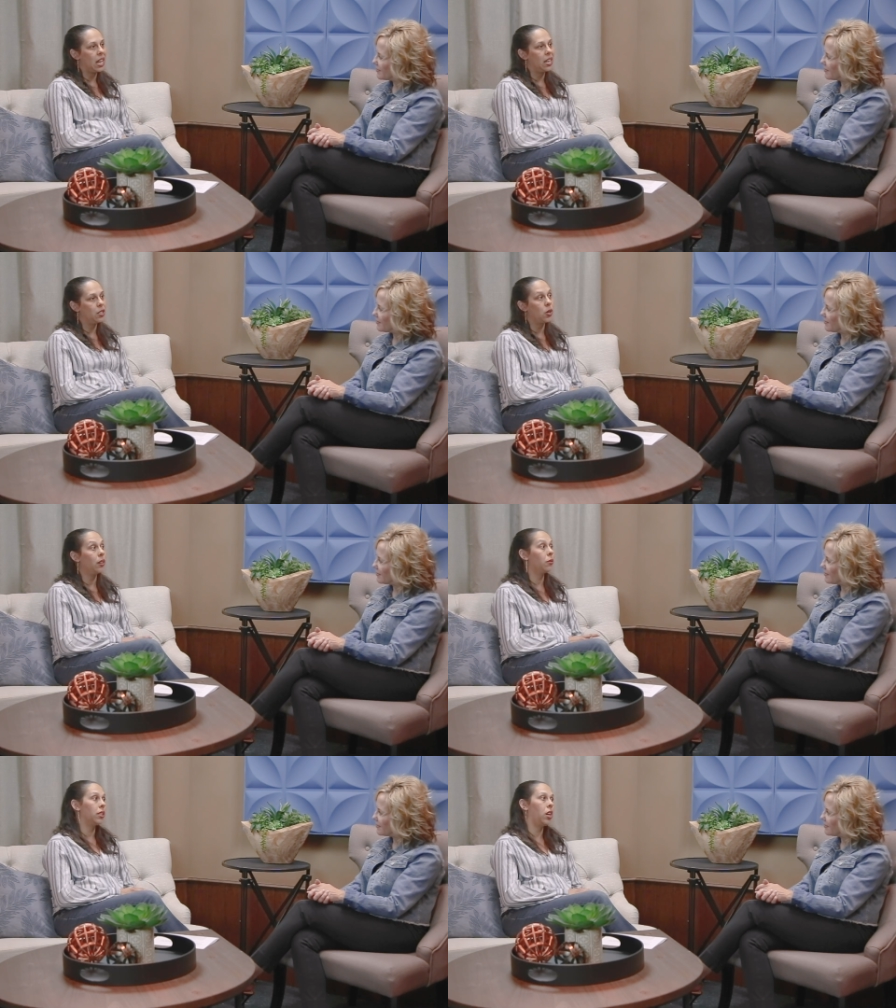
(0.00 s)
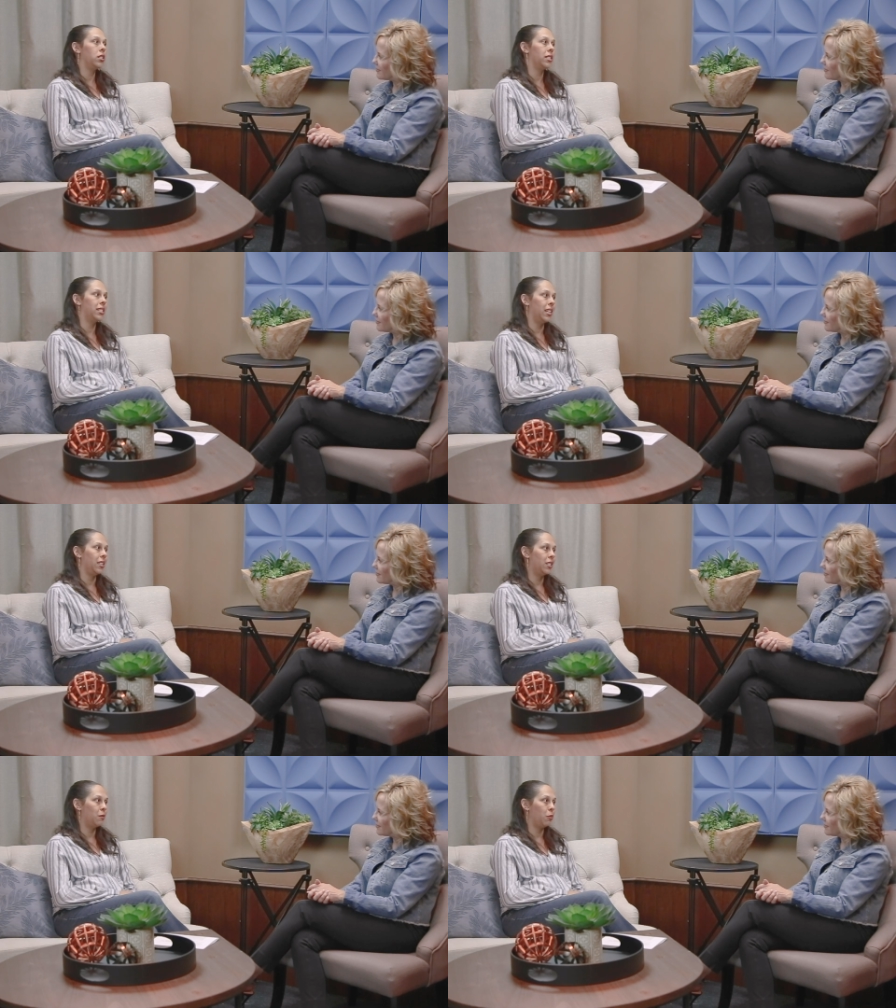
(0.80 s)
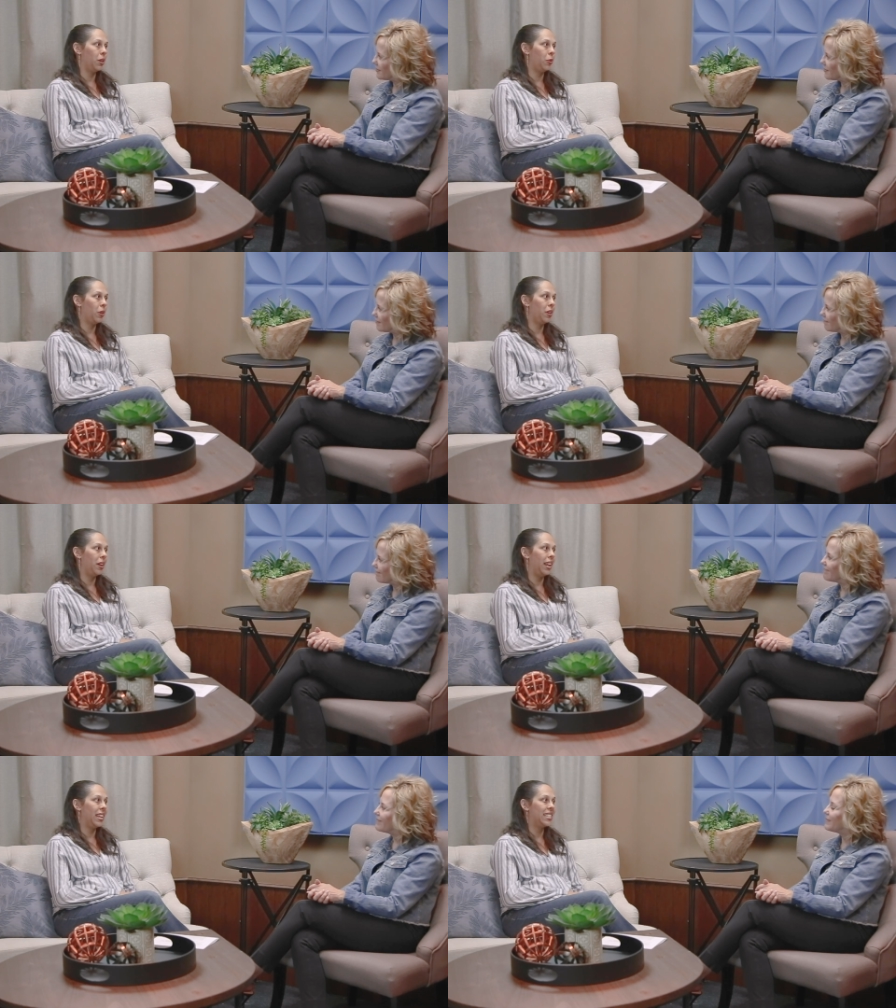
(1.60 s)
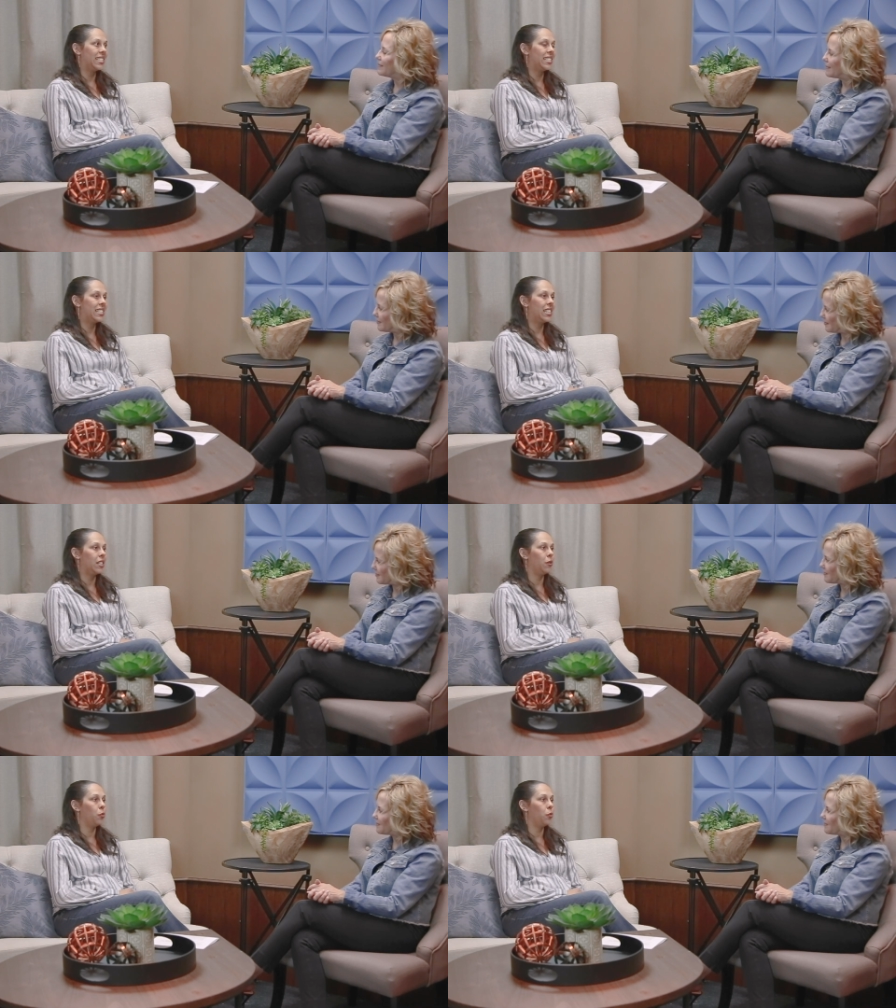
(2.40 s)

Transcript: I tried really hard to stay into the Marine Corps, and it